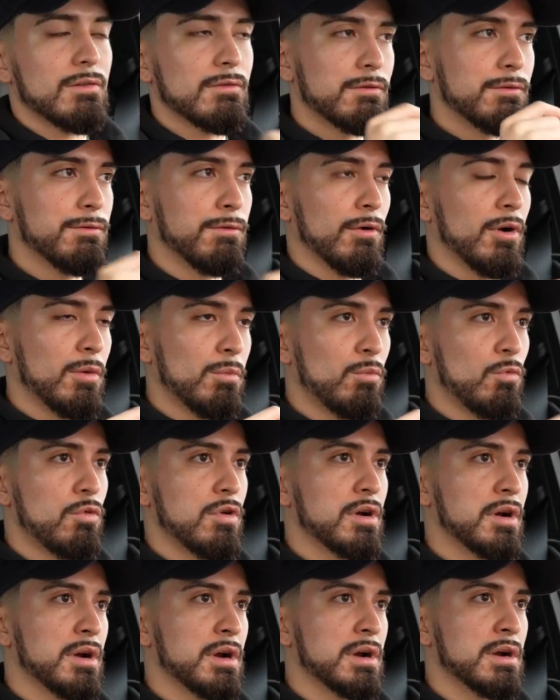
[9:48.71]
from
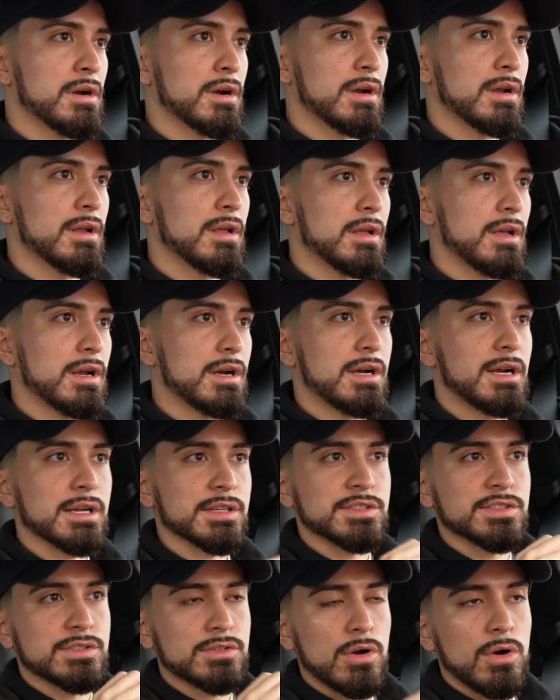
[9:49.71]
where I
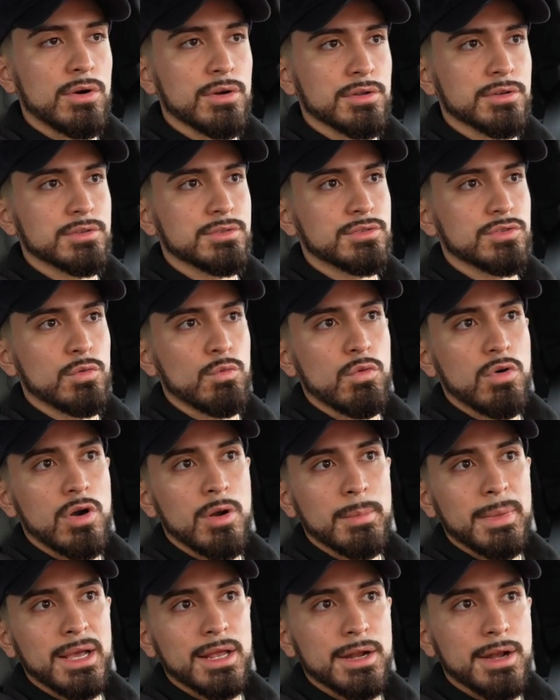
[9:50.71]
started to where
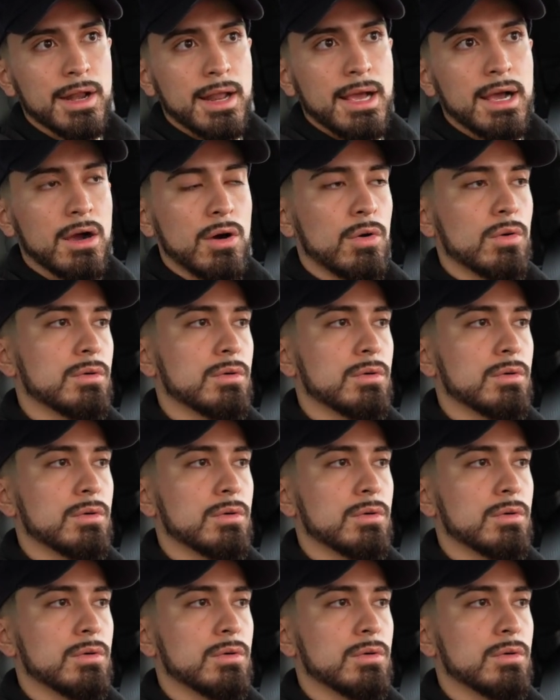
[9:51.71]
I'm at now,